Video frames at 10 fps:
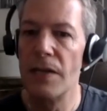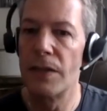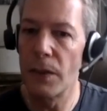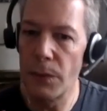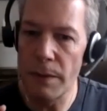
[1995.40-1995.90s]

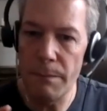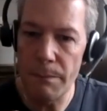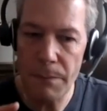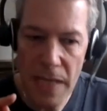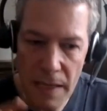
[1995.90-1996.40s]
there were
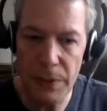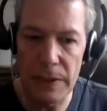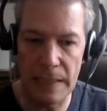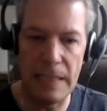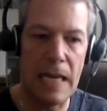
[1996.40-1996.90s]

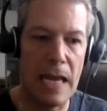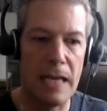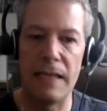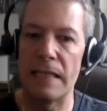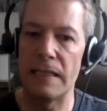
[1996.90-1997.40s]
people in AA
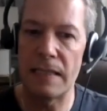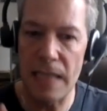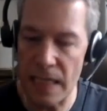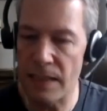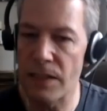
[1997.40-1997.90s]
that
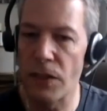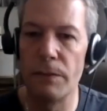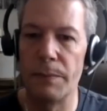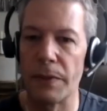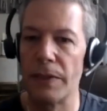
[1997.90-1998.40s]
stayed
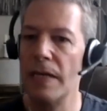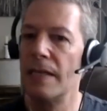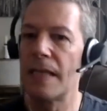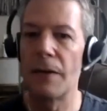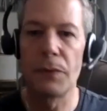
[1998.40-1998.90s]
sober,
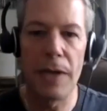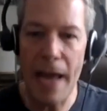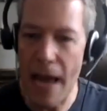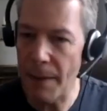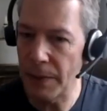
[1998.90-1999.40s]
that were
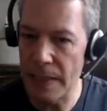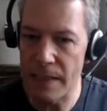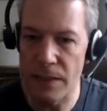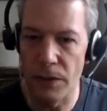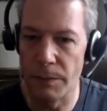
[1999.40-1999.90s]
happily
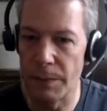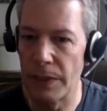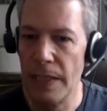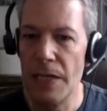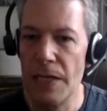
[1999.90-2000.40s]
sober,
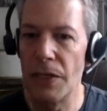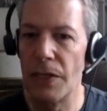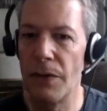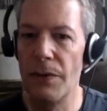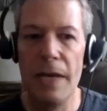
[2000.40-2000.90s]
you
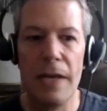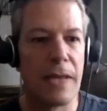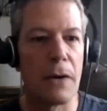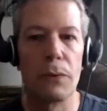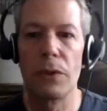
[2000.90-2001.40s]
know,
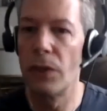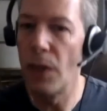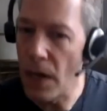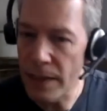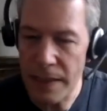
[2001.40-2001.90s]
that were
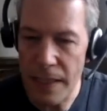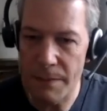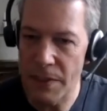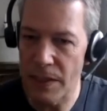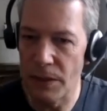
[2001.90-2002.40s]
long
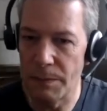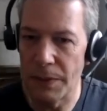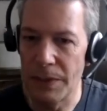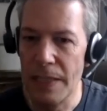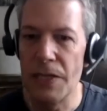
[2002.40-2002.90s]
time
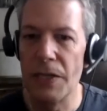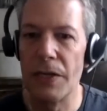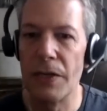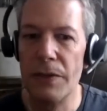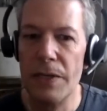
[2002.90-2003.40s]
sober, you
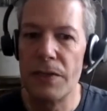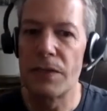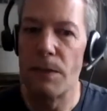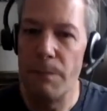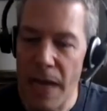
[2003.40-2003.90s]
know.
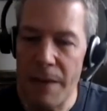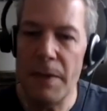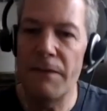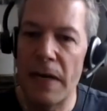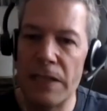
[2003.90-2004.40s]
So maybe
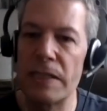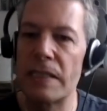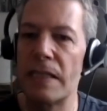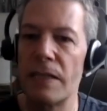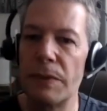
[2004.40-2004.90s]
if I
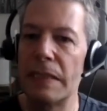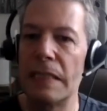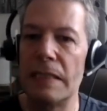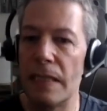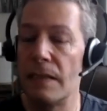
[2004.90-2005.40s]
just did what they
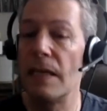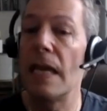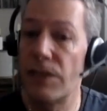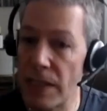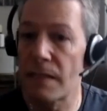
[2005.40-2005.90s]
did,
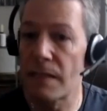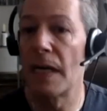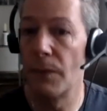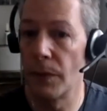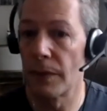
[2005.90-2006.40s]
it just
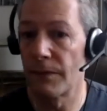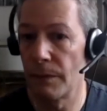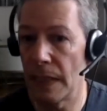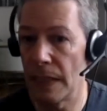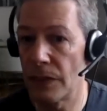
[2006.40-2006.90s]
might work for
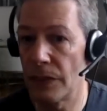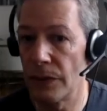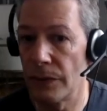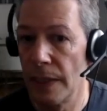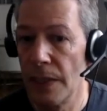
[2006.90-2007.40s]
me
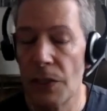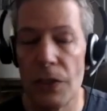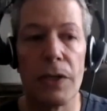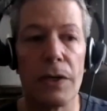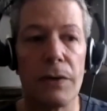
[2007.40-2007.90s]
too,
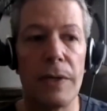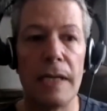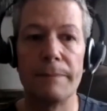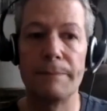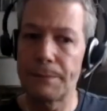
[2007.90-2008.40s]
you know,
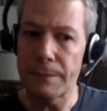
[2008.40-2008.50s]
and